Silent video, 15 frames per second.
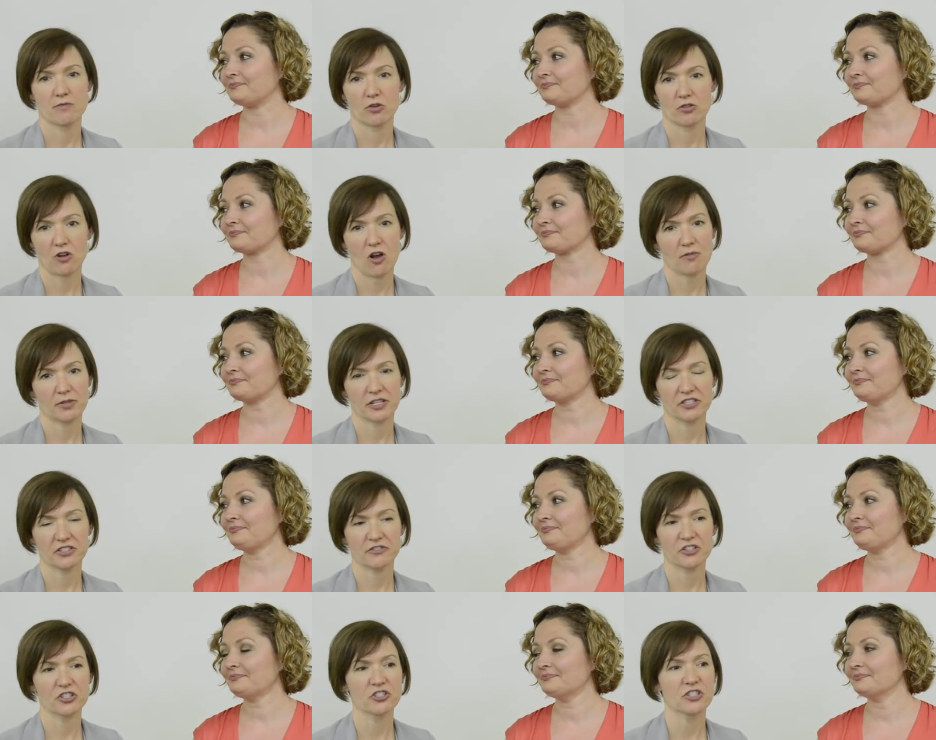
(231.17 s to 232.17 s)
Speaker 1: motor complex
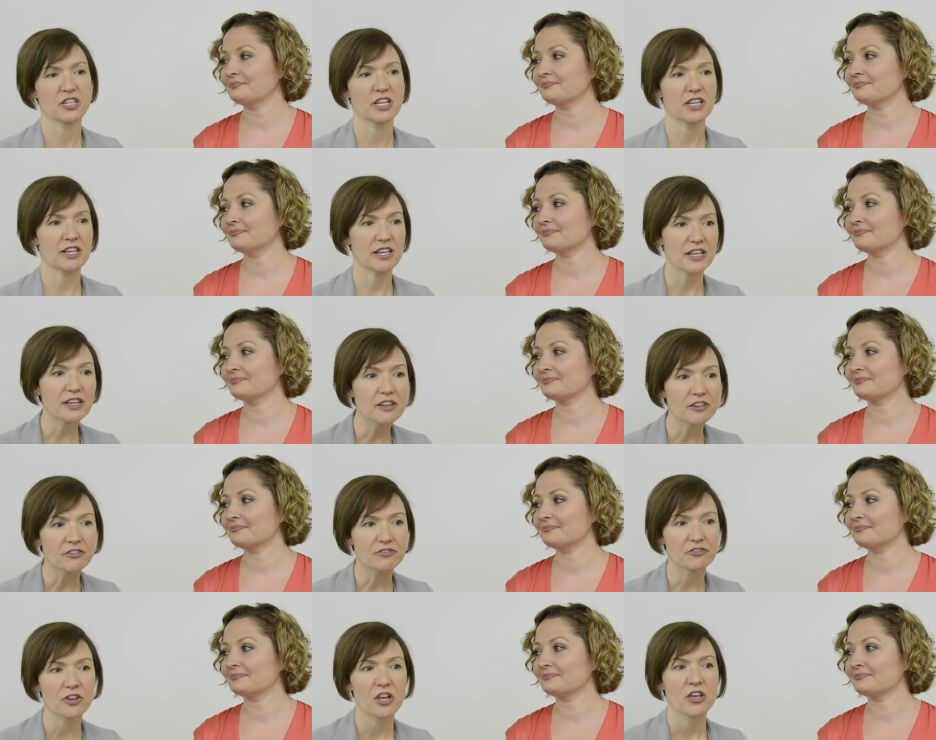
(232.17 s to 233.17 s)
deficiency
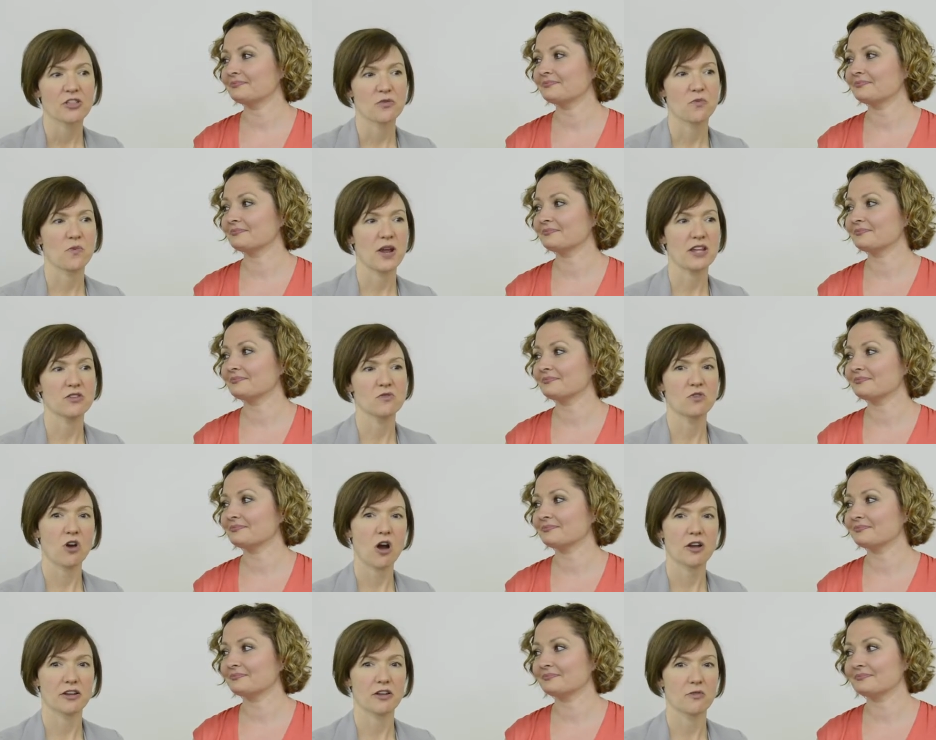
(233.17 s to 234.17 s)
if the way you
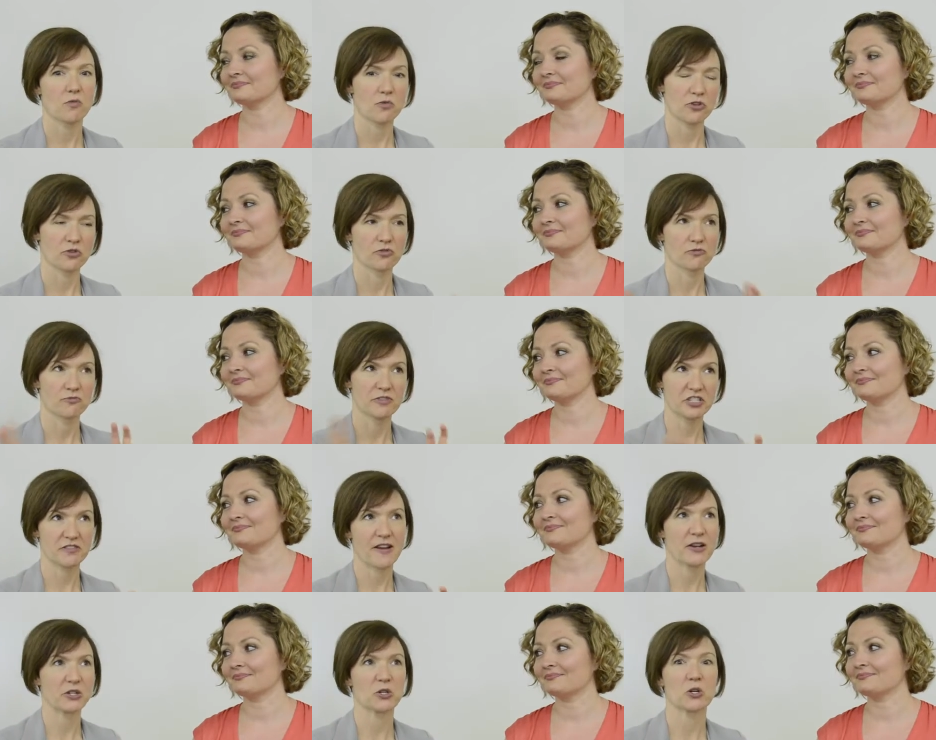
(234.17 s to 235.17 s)
got it, your
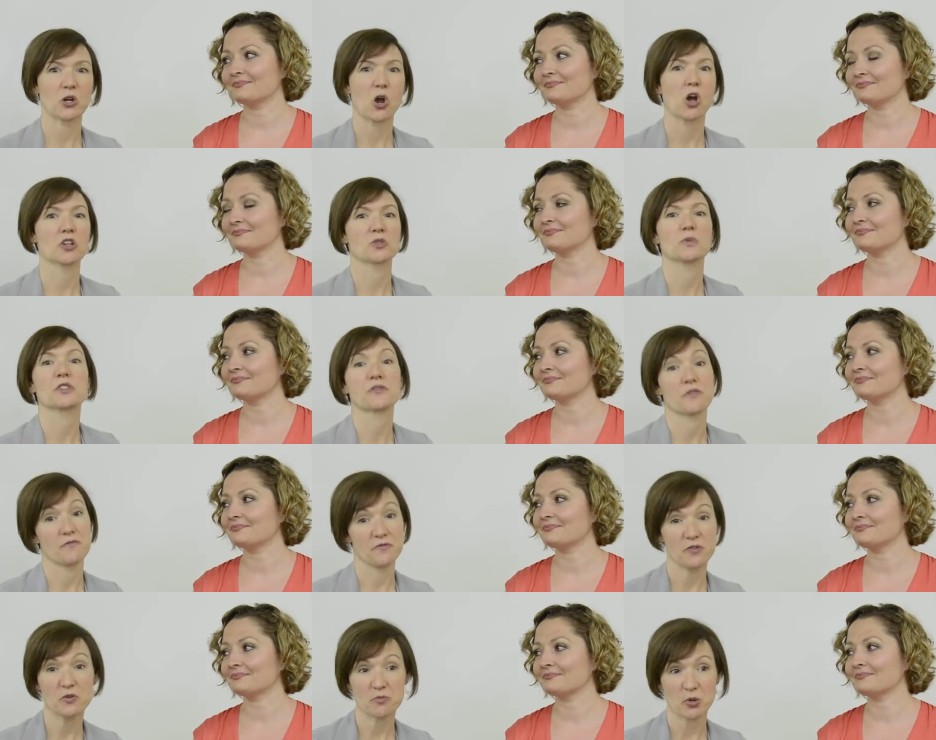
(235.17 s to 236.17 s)
risk factor or cause was
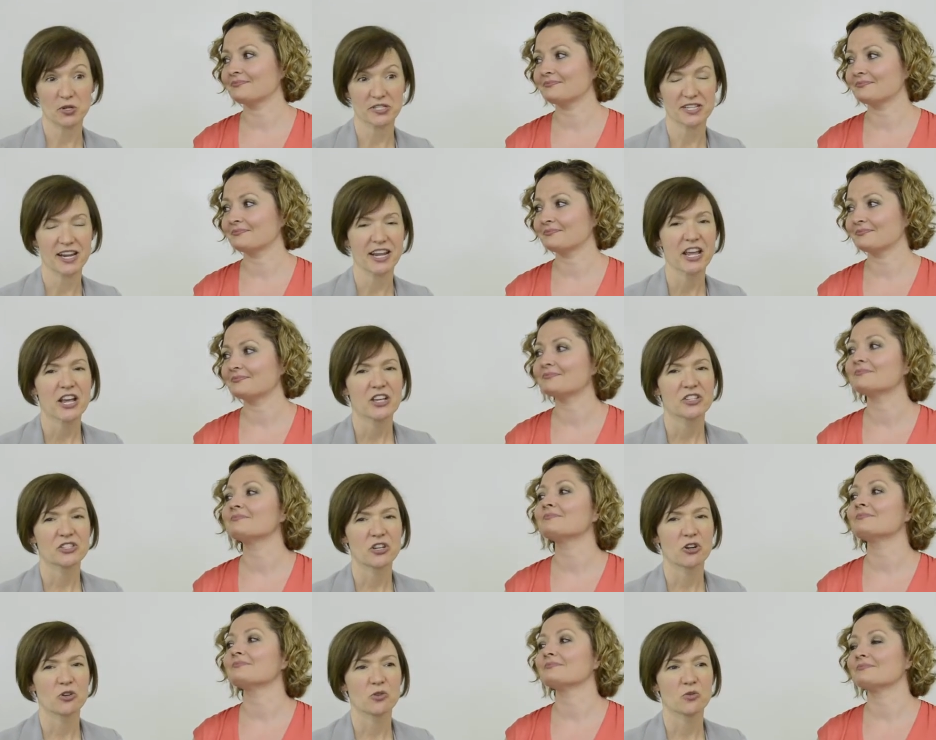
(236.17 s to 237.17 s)
from food poisoning.
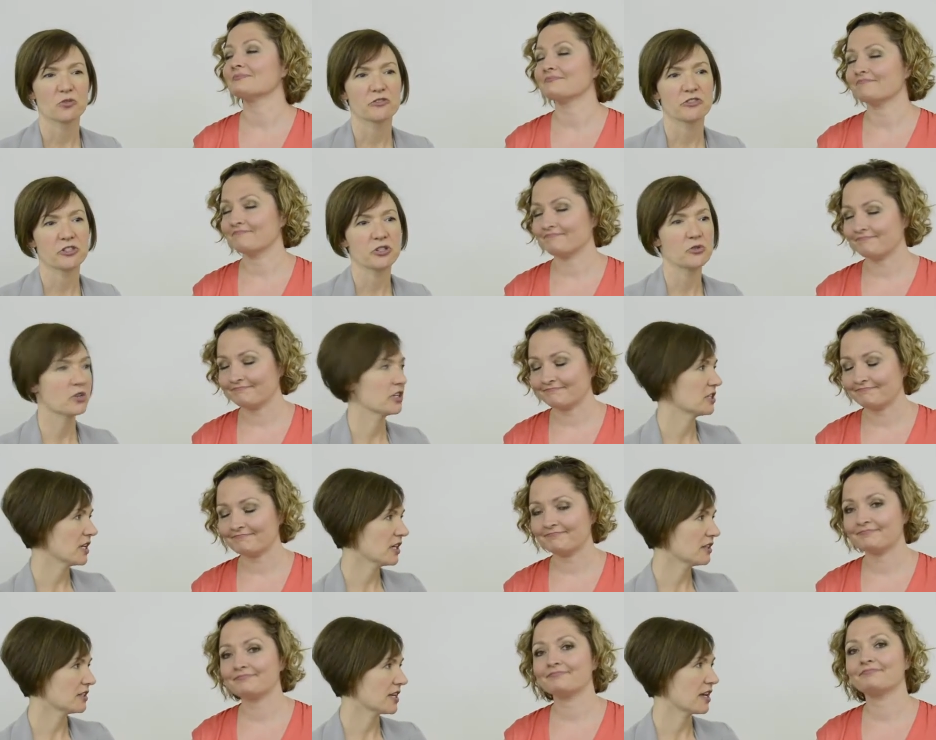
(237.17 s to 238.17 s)
So you could
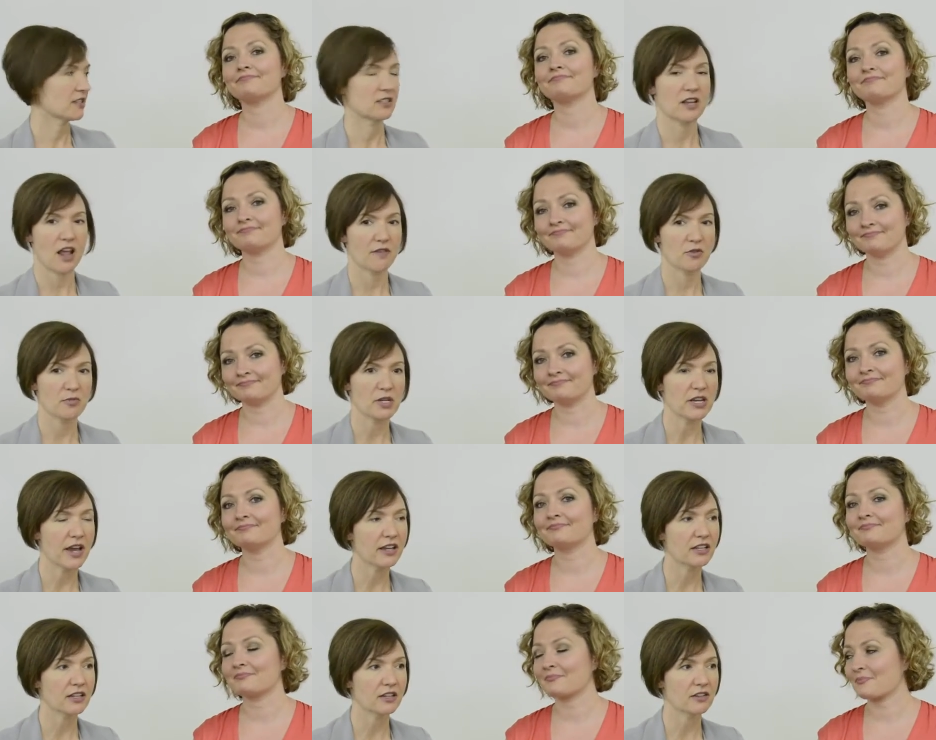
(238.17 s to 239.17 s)
take the test and have mm -hmm. it be
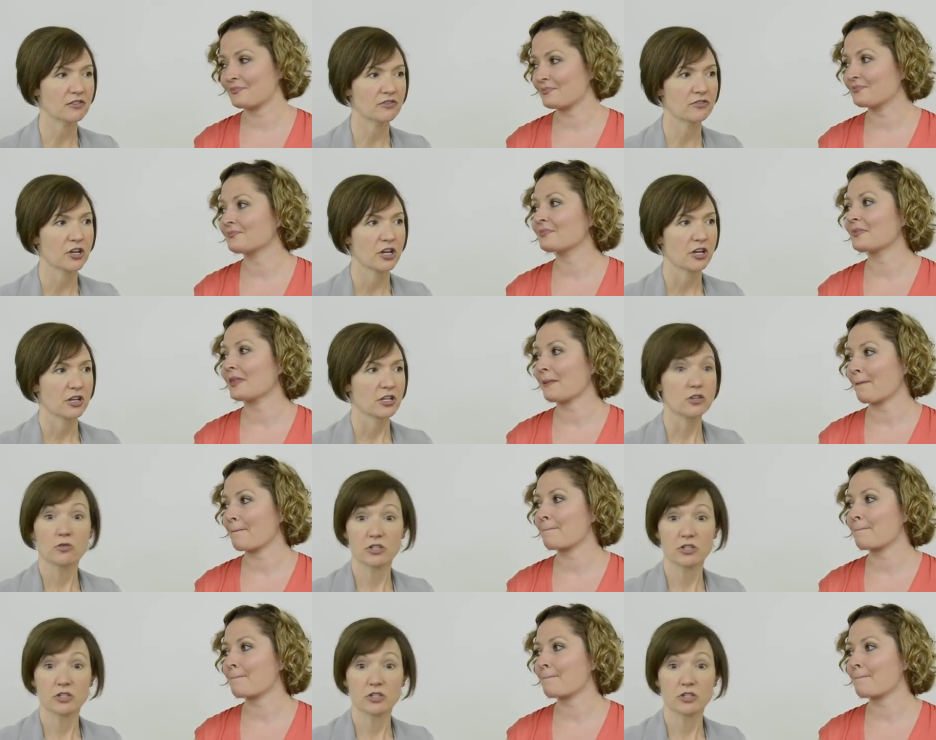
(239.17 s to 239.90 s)
mm-hmm. negative. You